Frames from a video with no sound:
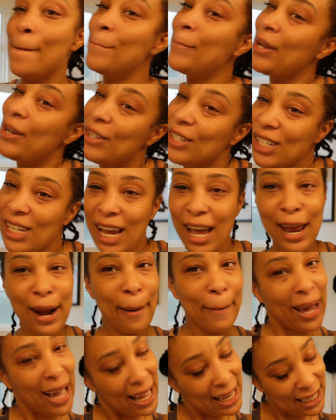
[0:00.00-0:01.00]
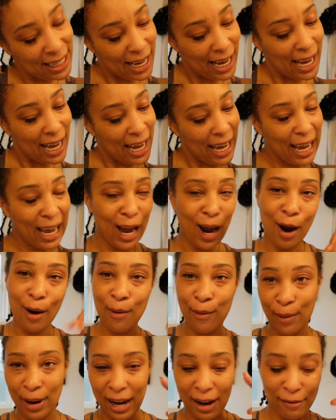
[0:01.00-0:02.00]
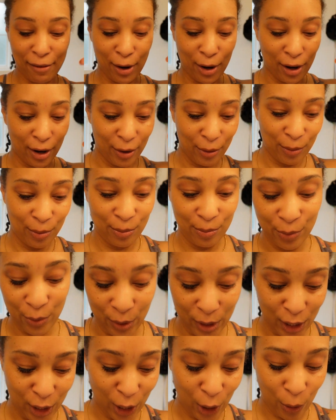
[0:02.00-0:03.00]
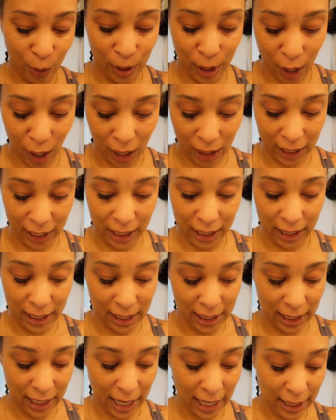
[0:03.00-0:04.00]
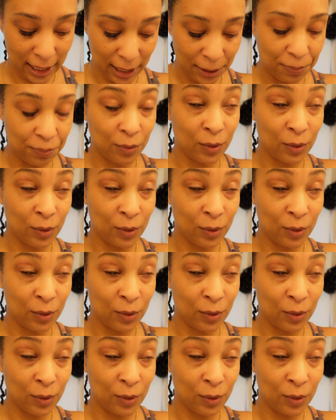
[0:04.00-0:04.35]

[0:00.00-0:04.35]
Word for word: a budget or whatever, you know, we call it these days.